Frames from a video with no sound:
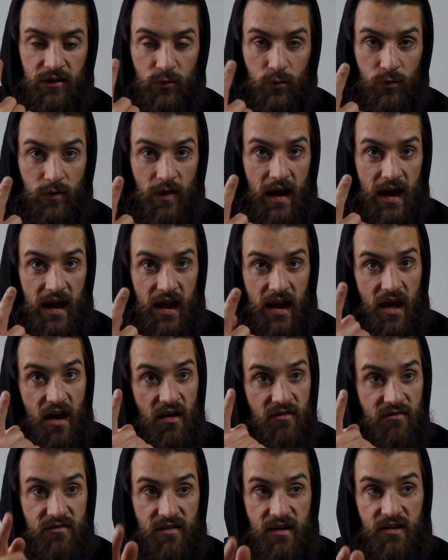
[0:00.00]
without a
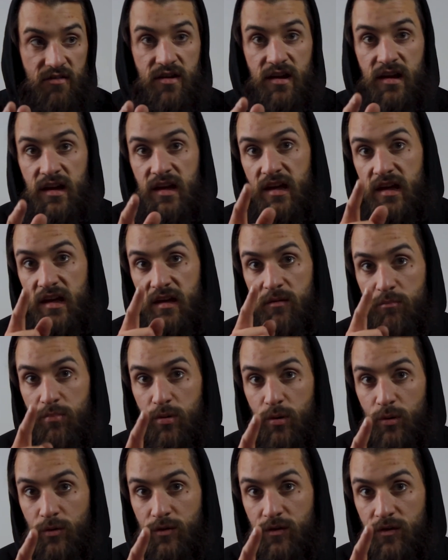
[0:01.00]
very
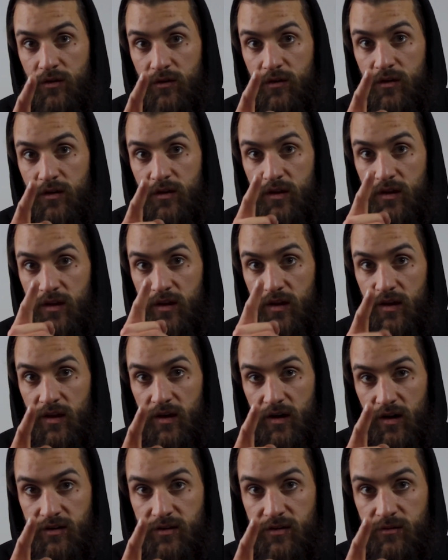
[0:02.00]
important
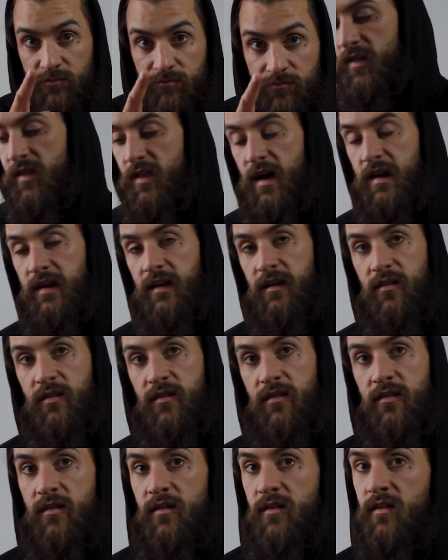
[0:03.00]
item. That
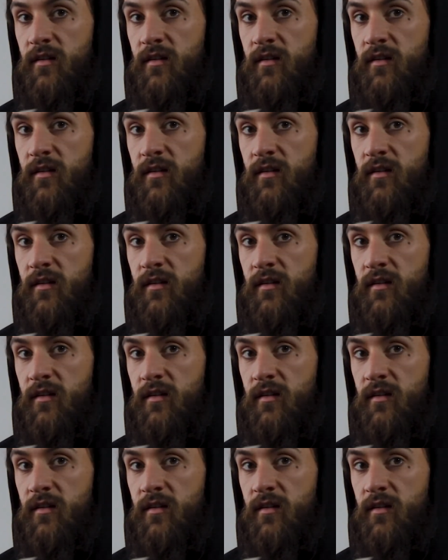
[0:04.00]
is